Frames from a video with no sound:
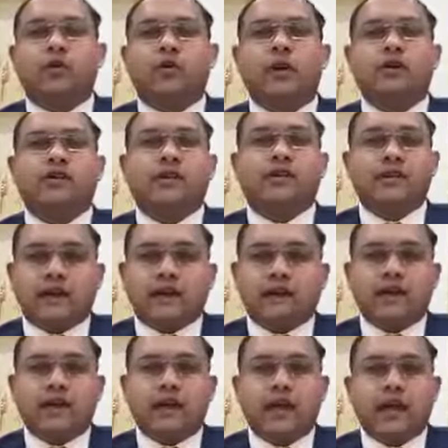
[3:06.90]
towards this
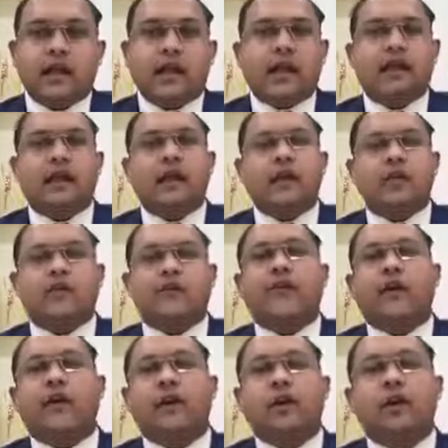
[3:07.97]
event, and I look
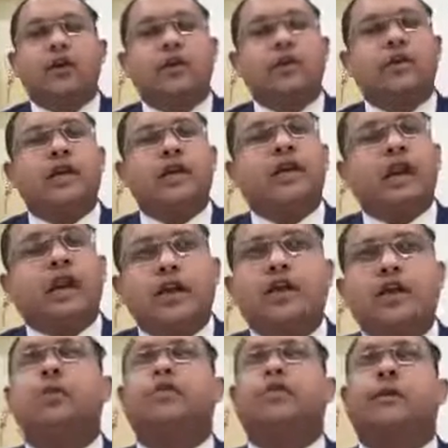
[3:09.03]
forward to their
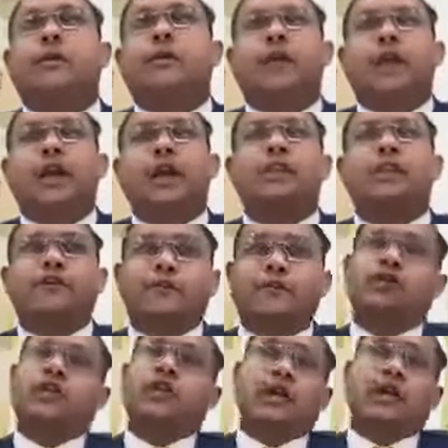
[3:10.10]
continued support in the
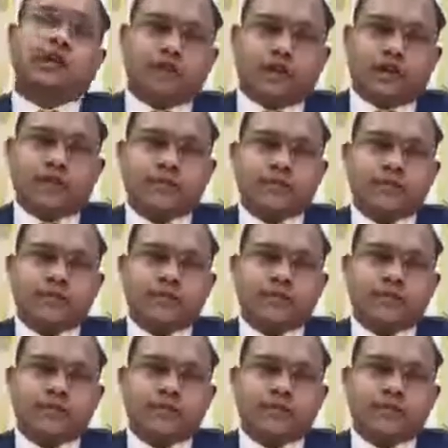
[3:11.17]
future as well.